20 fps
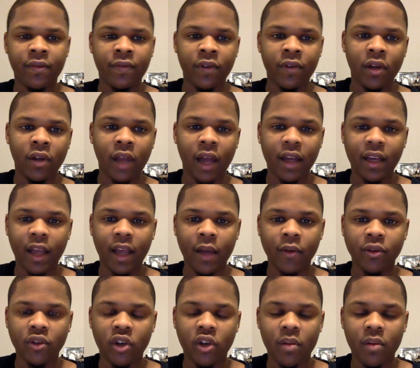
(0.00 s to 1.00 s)
feel like they
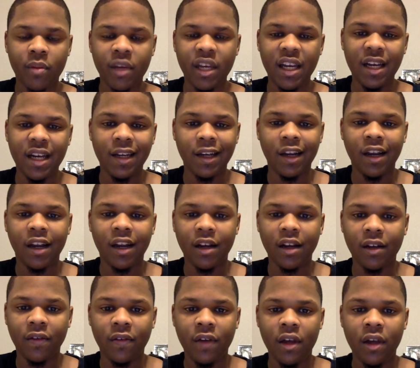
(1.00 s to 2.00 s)
was going to be good
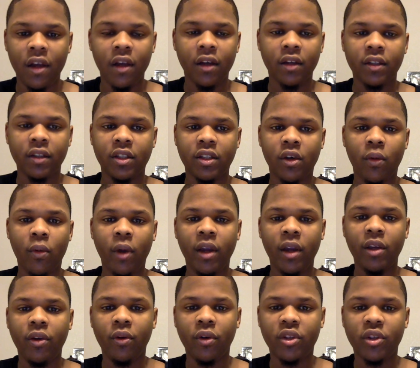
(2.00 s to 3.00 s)
enough to
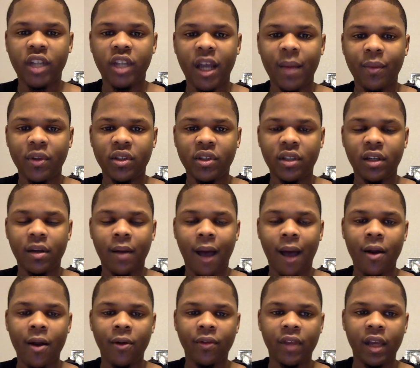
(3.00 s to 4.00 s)
win you a championship. I
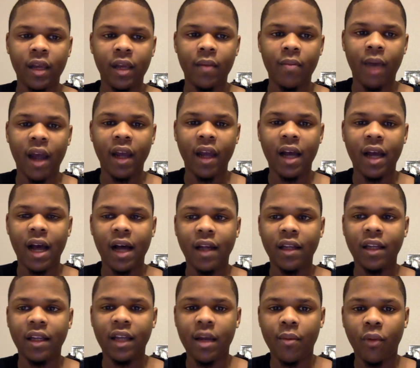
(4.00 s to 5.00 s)
don't think Mike
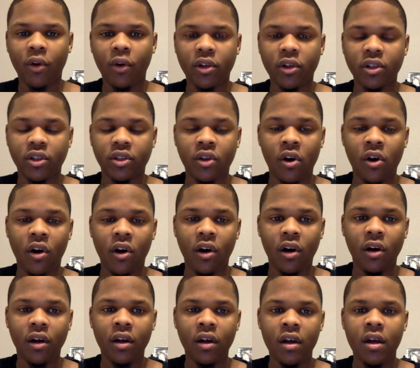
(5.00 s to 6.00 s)
Conley and Marc
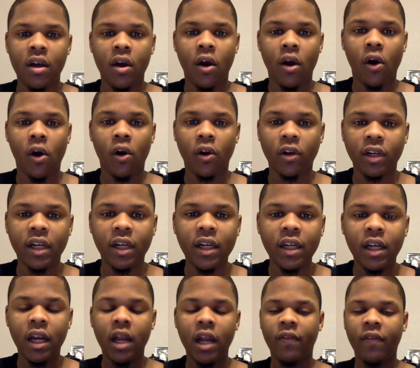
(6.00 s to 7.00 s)
Gasol are good
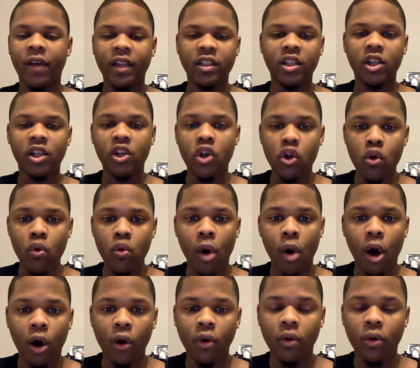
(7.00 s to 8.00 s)
enough as a
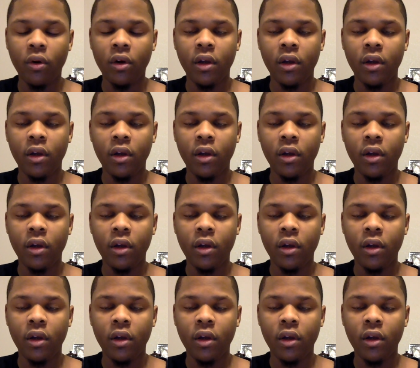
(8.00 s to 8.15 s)
duo